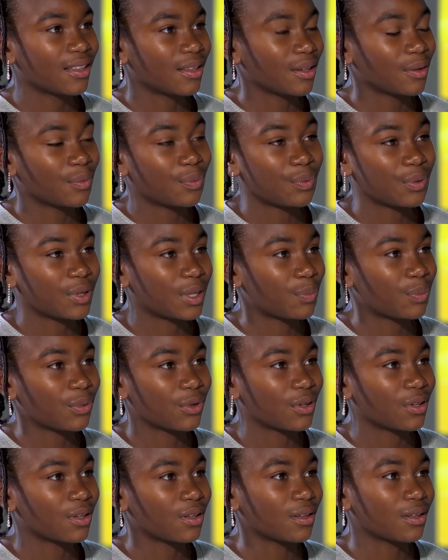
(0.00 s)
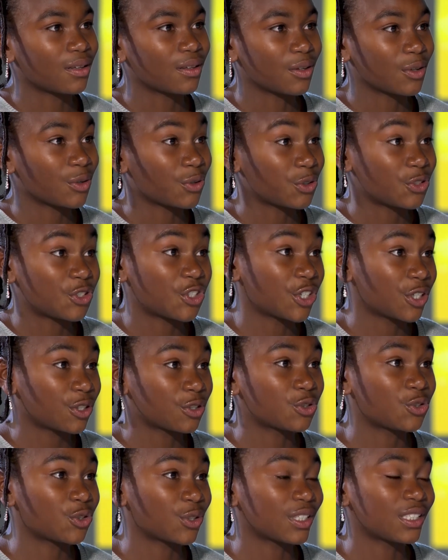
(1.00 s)
the people, or
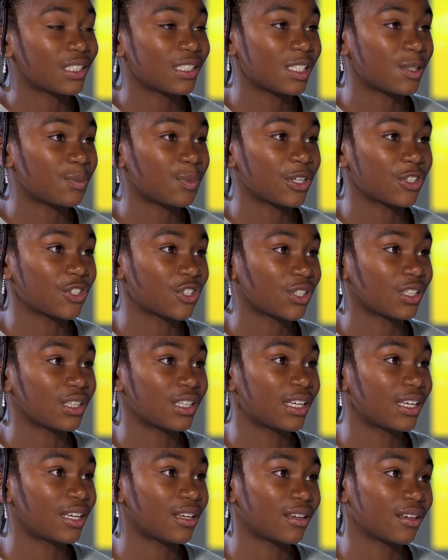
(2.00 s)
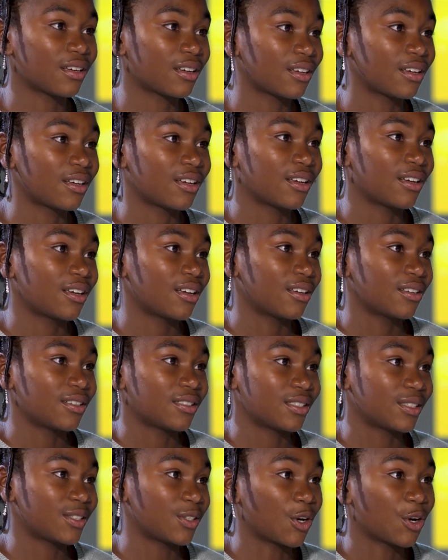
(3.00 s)
children especially,
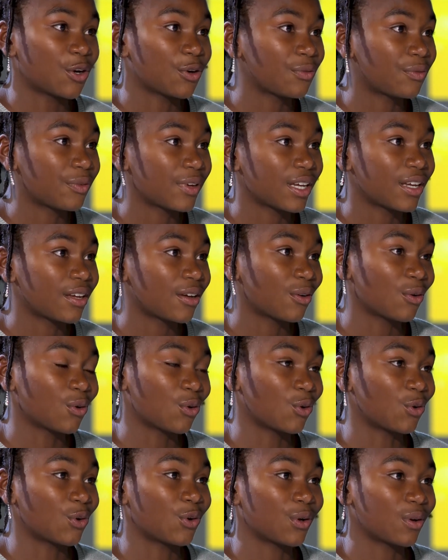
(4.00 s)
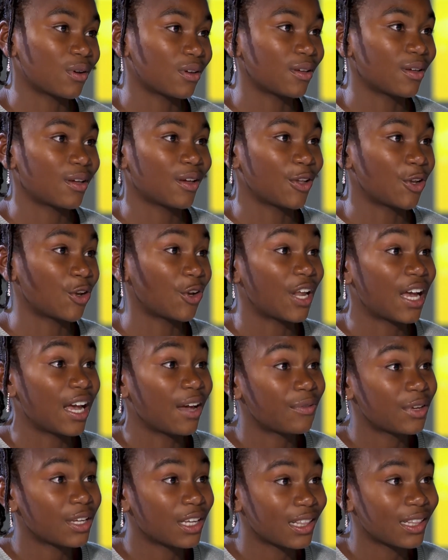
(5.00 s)
starving or not
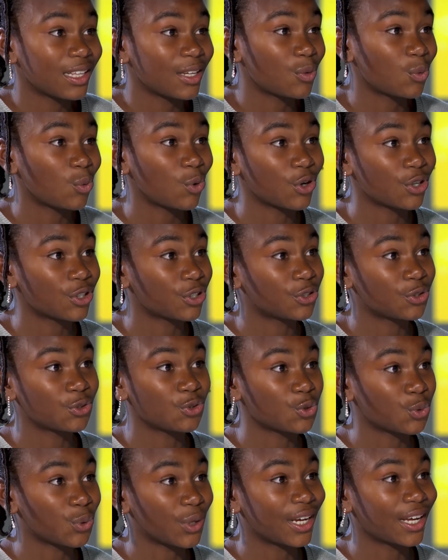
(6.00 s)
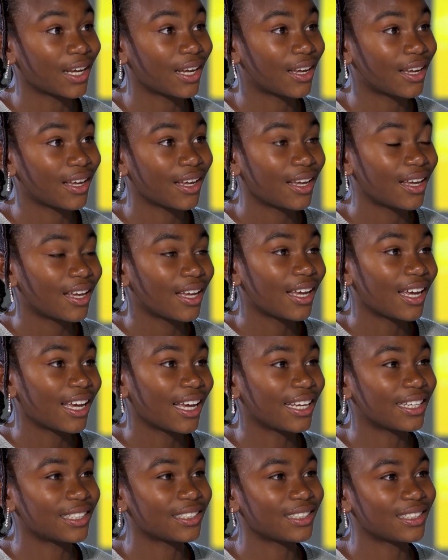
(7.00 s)
having clean water to drink.
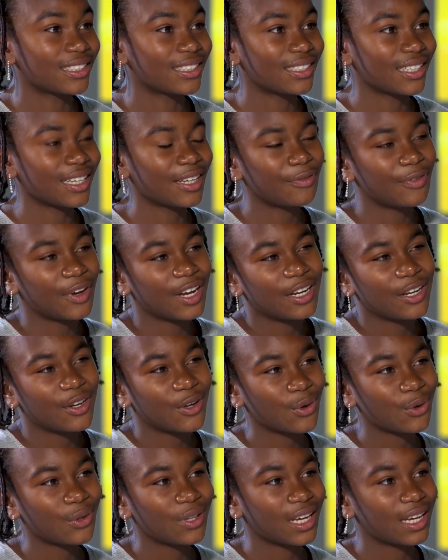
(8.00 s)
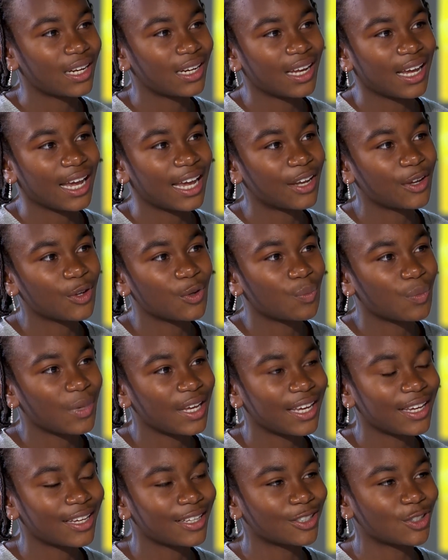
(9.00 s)
And if I know that I could
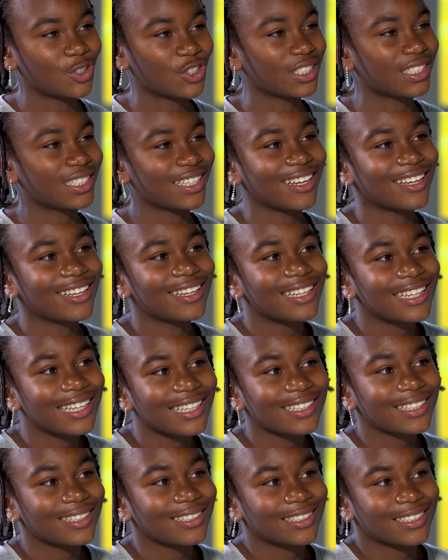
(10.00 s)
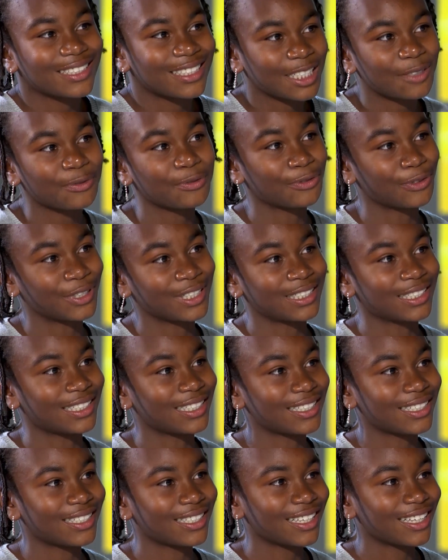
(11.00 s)
make just a little
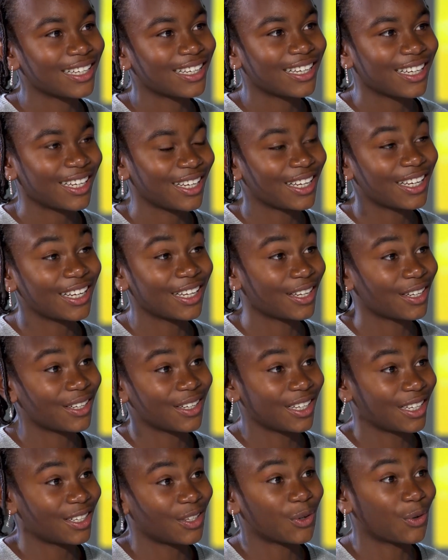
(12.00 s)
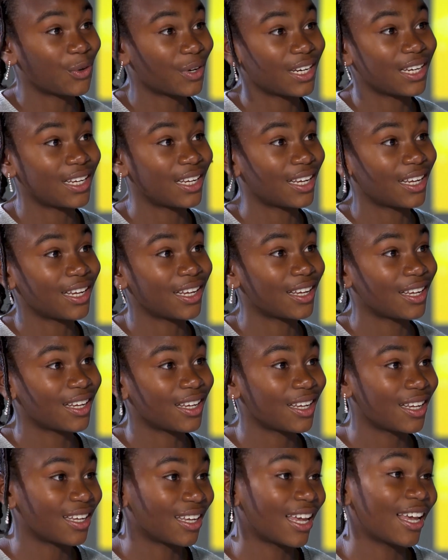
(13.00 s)
difference, it already
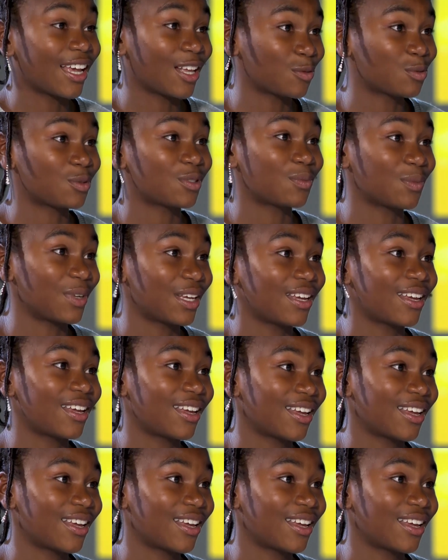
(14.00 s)
helps me.